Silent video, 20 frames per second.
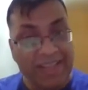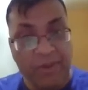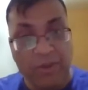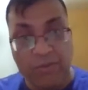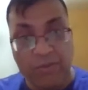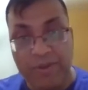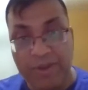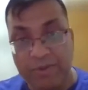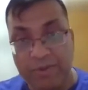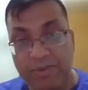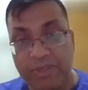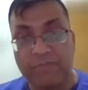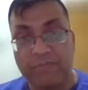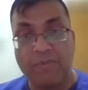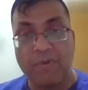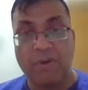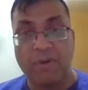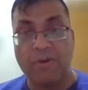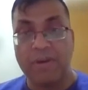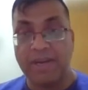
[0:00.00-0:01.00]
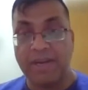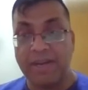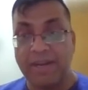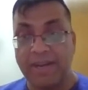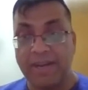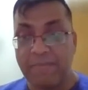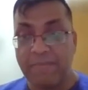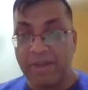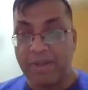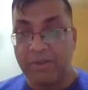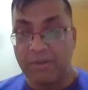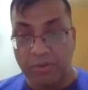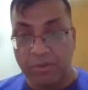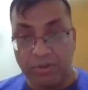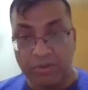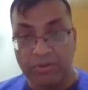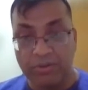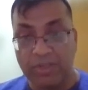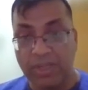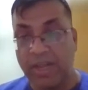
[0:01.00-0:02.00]
Thank you very much for attending my
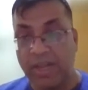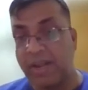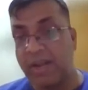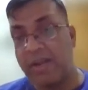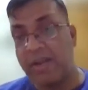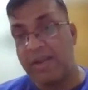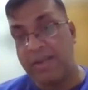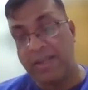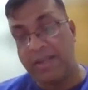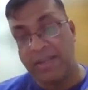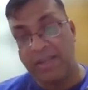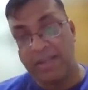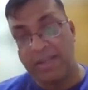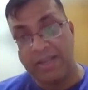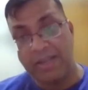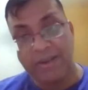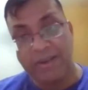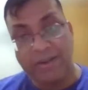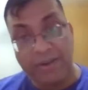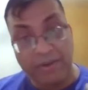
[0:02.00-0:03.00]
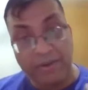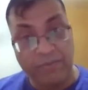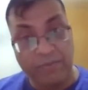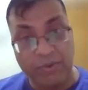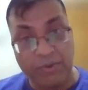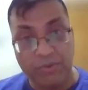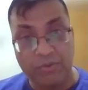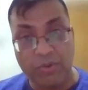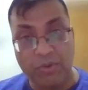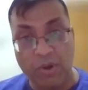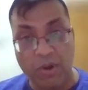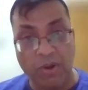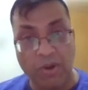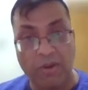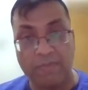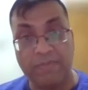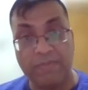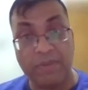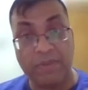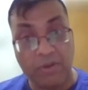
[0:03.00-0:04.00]
course, and a review
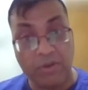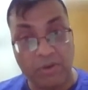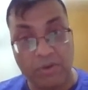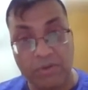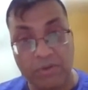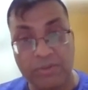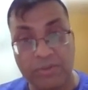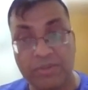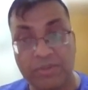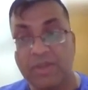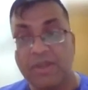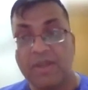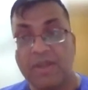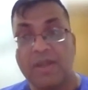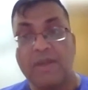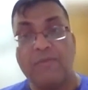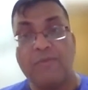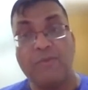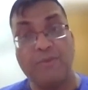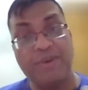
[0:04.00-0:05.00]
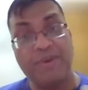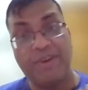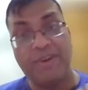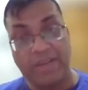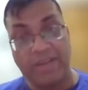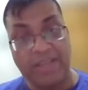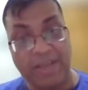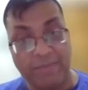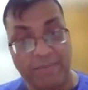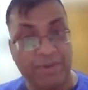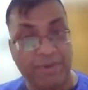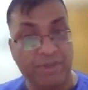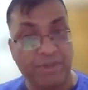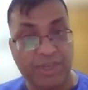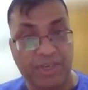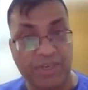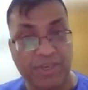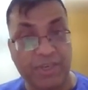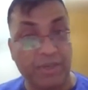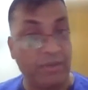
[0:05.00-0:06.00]
of the course would be really
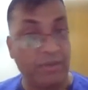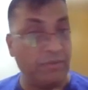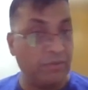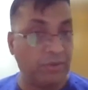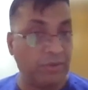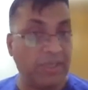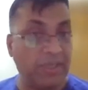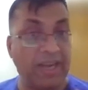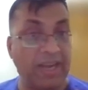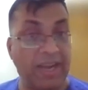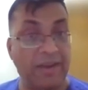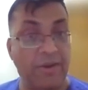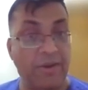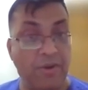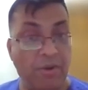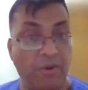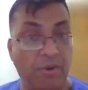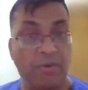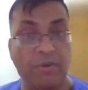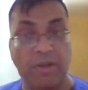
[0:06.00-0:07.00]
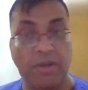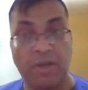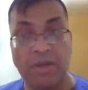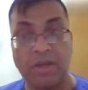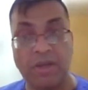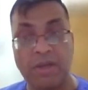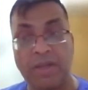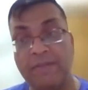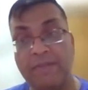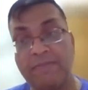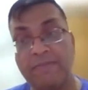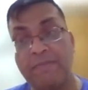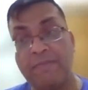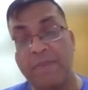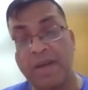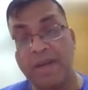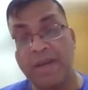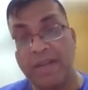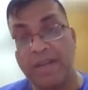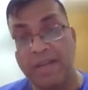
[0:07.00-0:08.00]
appreciated so that I know if
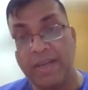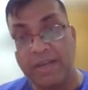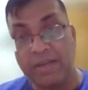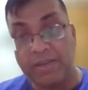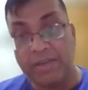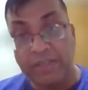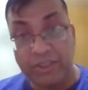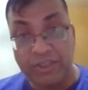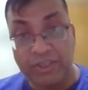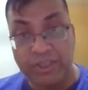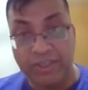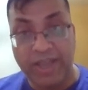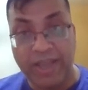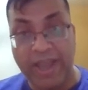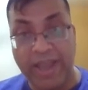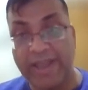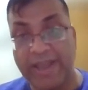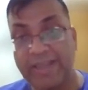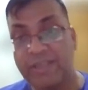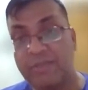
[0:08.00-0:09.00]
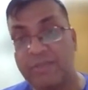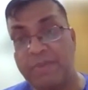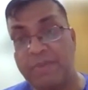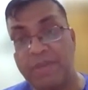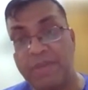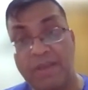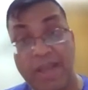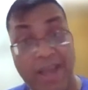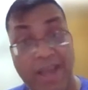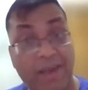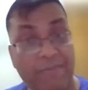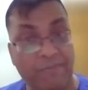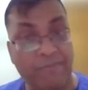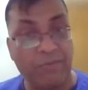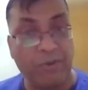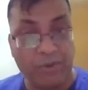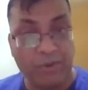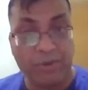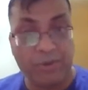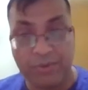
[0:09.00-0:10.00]
my teaching has been
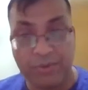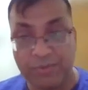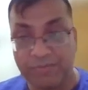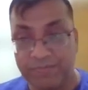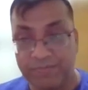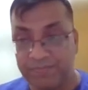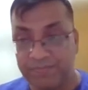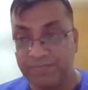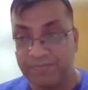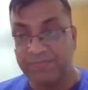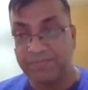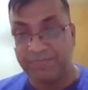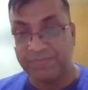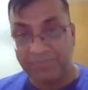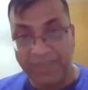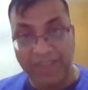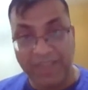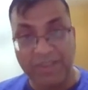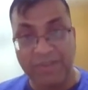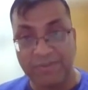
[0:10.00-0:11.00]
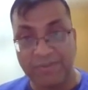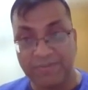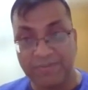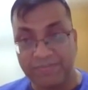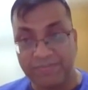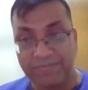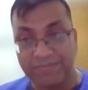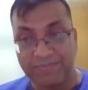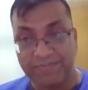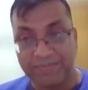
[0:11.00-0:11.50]
helpful to you. Thank you.